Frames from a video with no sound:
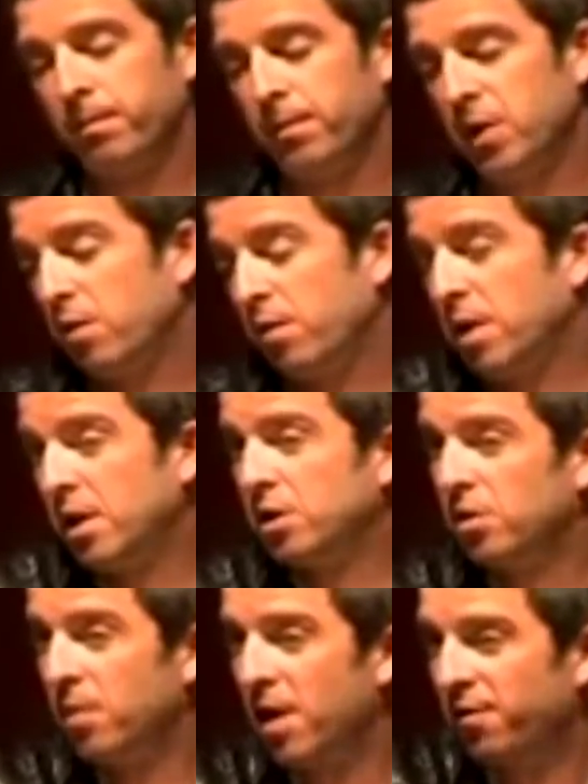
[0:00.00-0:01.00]
you know, he nearly
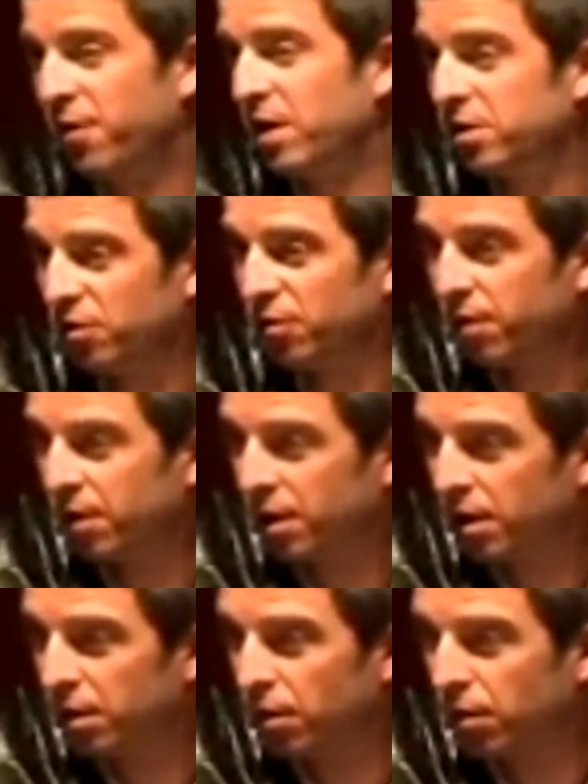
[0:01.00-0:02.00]
took my face off with it,
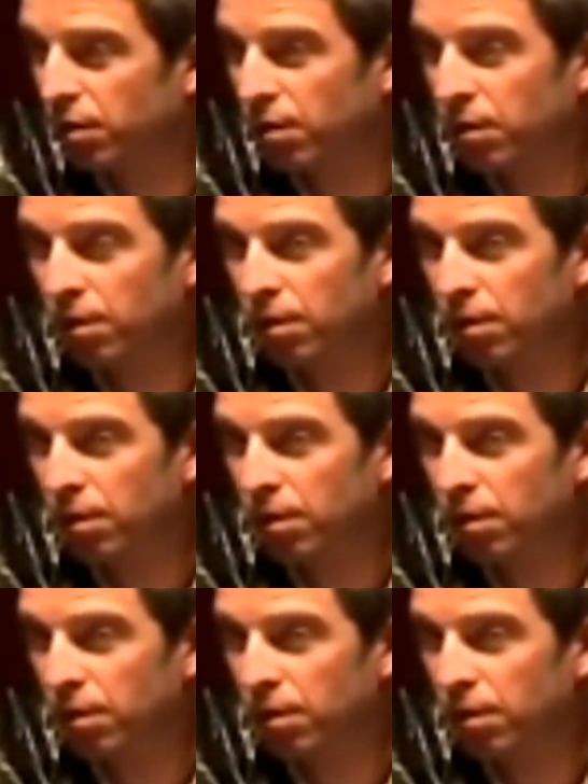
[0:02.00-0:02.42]
you know.